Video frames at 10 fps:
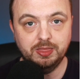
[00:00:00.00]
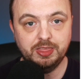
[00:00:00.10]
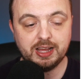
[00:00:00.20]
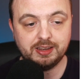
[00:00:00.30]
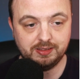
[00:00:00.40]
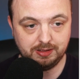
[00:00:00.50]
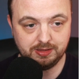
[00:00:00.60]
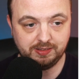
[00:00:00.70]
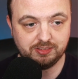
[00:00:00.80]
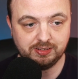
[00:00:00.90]
That,
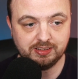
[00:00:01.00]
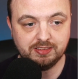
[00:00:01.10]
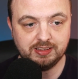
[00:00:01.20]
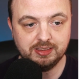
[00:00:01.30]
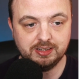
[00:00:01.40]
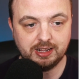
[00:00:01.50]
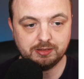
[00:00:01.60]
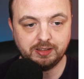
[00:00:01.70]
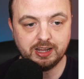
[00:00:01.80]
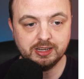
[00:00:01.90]
and it literally says here in the
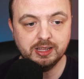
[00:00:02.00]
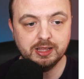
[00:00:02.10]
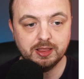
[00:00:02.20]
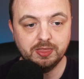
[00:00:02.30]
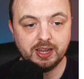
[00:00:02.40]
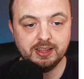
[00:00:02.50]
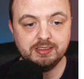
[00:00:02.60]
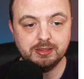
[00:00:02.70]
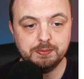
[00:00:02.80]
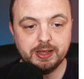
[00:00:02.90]
next line, that
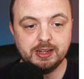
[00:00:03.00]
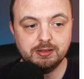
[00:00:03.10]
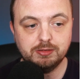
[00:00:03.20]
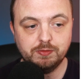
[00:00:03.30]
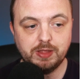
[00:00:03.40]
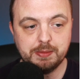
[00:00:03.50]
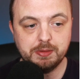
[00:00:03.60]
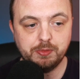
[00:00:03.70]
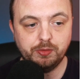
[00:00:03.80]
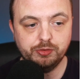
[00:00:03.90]
is the makers of the
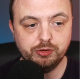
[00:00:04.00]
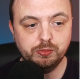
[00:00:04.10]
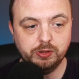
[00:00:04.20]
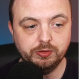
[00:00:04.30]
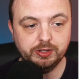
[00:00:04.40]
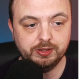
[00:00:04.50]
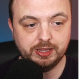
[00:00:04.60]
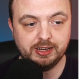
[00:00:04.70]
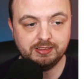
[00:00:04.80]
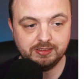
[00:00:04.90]
MMO New World.
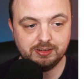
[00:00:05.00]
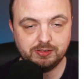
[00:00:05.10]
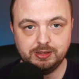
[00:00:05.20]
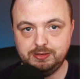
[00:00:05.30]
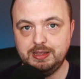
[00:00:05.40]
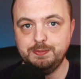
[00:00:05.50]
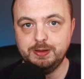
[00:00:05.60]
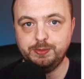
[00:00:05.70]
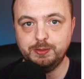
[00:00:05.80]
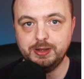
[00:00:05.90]
That is literally the same
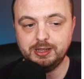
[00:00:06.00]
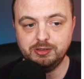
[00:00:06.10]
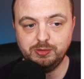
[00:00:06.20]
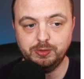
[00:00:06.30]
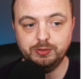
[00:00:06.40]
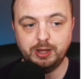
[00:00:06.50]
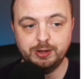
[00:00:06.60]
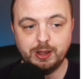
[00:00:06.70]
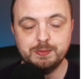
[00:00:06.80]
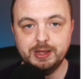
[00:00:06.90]
people who are making New World are
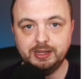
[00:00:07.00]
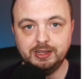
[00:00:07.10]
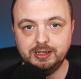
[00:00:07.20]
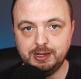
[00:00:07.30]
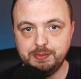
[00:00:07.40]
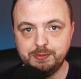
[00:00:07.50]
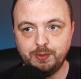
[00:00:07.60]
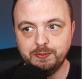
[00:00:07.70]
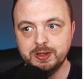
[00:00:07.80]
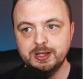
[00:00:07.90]
now making an
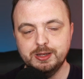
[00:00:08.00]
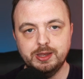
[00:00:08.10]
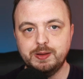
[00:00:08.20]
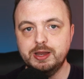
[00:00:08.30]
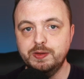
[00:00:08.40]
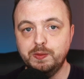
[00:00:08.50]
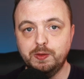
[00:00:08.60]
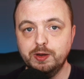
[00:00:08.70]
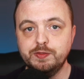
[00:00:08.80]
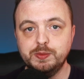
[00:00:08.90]
MMO. Now, I know a
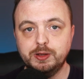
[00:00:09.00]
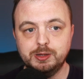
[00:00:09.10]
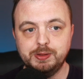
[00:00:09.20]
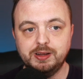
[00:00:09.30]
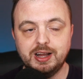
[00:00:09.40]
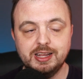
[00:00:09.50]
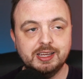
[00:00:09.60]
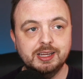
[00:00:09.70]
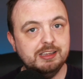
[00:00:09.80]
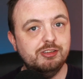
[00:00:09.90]
lot of you are going to be
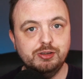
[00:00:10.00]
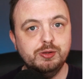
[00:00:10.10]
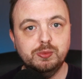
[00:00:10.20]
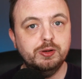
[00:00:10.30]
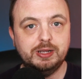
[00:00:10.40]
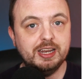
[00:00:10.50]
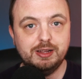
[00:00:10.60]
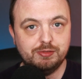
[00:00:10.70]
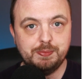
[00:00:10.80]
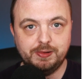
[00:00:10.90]
like, is New World
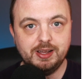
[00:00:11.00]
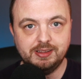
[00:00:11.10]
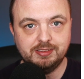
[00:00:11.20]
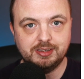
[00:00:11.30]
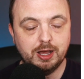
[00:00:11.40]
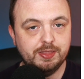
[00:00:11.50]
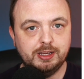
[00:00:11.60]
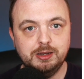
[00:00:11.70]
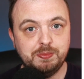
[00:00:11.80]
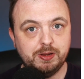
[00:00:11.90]
getting replaced? Are they
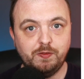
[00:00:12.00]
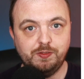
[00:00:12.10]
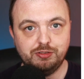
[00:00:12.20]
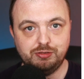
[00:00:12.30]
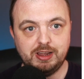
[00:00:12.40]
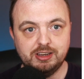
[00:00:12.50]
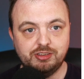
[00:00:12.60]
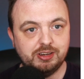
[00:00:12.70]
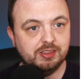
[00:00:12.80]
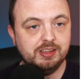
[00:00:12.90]
going to be
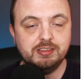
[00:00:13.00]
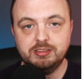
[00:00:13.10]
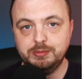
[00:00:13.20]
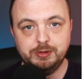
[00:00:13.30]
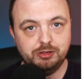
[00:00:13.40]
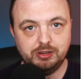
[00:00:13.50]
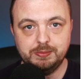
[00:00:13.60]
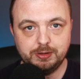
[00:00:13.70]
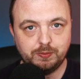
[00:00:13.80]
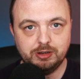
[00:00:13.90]
overstretched? These are some
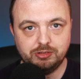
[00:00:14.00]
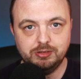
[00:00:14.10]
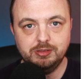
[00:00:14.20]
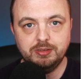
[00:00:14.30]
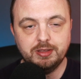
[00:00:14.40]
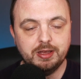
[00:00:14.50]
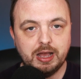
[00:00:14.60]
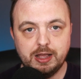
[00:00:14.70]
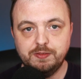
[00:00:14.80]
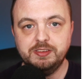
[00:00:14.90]
legitimate questions.
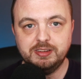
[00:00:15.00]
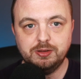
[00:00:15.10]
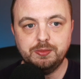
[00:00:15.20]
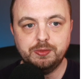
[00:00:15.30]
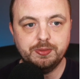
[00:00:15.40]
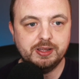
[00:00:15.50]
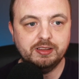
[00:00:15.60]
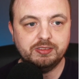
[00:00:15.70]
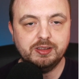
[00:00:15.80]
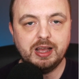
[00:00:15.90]
I obviously don't know the
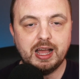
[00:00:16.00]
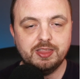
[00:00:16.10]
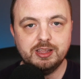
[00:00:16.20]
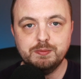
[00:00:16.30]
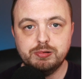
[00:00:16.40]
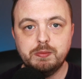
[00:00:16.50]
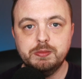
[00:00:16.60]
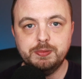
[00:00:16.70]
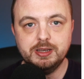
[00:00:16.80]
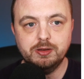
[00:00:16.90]
answer. I think
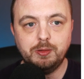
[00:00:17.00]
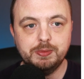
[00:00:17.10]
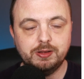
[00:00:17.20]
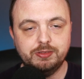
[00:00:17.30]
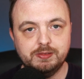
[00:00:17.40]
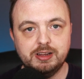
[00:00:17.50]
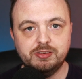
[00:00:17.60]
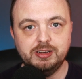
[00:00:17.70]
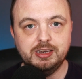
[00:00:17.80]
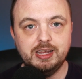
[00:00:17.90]
probably not, because they're
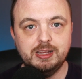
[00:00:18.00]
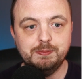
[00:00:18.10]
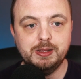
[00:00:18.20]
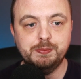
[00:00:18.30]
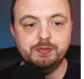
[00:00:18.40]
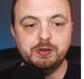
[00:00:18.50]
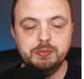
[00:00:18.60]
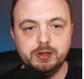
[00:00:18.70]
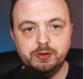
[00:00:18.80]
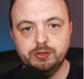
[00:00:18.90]
actually taking people
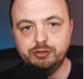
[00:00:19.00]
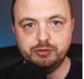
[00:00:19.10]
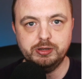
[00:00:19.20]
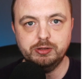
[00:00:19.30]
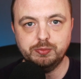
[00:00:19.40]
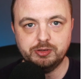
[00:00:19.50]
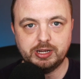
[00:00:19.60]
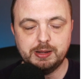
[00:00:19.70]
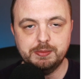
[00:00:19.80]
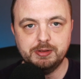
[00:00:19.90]
from the other studios, which I
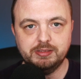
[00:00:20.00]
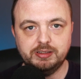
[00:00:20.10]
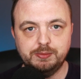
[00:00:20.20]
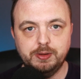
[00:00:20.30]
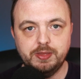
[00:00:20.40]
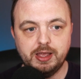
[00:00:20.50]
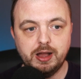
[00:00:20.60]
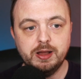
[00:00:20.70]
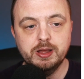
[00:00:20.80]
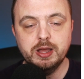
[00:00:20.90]
can't remember exactly where they
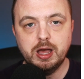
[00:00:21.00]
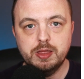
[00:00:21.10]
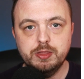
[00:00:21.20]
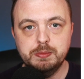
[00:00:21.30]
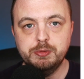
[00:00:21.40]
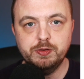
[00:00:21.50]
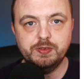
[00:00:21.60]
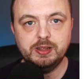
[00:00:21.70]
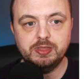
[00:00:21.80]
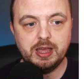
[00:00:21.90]
are, and they're
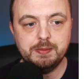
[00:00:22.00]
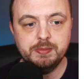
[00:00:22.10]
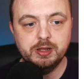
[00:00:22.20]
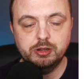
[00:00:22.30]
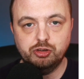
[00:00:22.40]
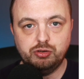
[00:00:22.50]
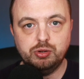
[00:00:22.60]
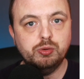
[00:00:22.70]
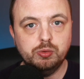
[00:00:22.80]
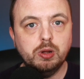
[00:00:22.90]
moving them
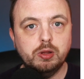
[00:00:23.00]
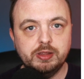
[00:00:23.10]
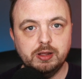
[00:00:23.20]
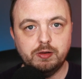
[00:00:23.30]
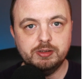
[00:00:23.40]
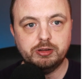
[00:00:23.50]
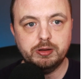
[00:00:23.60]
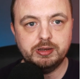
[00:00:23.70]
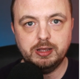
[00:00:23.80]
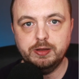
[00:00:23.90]
to the Orange
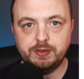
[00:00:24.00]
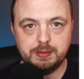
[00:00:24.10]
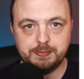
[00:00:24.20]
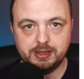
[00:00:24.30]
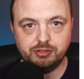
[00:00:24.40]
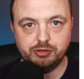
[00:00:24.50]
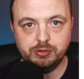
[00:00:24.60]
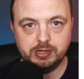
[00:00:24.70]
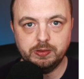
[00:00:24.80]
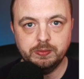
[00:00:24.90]
County Irvine-based
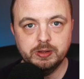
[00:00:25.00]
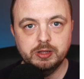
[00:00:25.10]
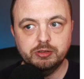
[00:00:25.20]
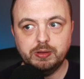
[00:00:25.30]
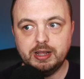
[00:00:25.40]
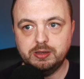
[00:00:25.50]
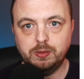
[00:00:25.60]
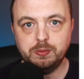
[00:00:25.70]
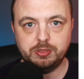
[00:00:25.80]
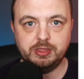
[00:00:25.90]
studio. So I
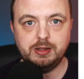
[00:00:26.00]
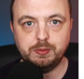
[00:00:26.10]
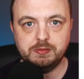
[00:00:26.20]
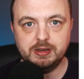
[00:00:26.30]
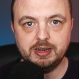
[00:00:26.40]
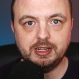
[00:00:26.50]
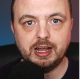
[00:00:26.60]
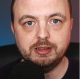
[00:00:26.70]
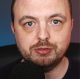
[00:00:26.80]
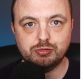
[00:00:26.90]
don't think we're in any
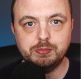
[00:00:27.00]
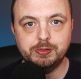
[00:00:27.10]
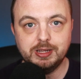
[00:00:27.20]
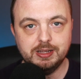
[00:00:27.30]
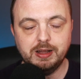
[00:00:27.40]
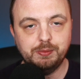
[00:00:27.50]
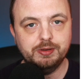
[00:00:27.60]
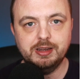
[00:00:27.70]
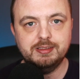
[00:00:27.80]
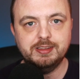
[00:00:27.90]
kind of trouble here. I
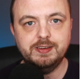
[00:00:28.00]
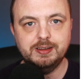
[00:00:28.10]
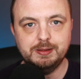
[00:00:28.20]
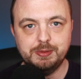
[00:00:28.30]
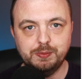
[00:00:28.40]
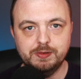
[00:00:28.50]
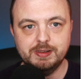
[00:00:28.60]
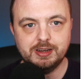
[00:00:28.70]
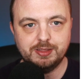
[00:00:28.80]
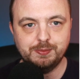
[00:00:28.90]
wouldn't necessarily be
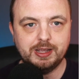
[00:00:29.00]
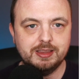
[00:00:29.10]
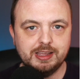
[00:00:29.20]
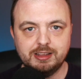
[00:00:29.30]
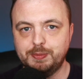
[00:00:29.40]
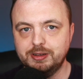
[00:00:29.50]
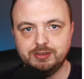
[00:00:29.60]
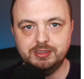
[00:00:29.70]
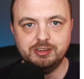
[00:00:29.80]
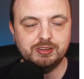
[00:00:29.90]
worried. I think we're getting the
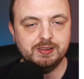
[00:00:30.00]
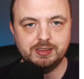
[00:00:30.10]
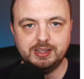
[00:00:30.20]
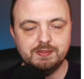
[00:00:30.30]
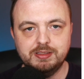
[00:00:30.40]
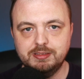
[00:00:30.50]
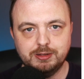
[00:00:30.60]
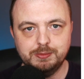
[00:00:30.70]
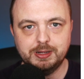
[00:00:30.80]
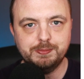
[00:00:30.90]
expansion this year. I think everything's
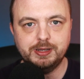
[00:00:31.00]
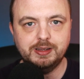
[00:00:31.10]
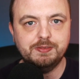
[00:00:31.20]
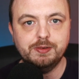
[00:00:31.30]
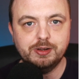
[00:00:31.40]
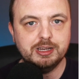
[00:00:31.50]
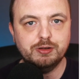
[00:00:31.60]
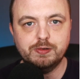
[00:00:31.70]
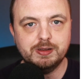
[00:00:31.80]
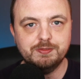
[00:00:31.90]
going to be completely
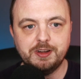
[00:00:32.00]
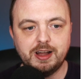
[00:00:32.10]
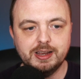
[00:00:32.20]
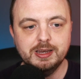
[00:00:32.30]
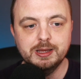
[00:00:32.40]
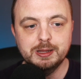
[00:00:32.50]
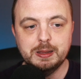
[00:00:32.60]
hunky-dory and fine.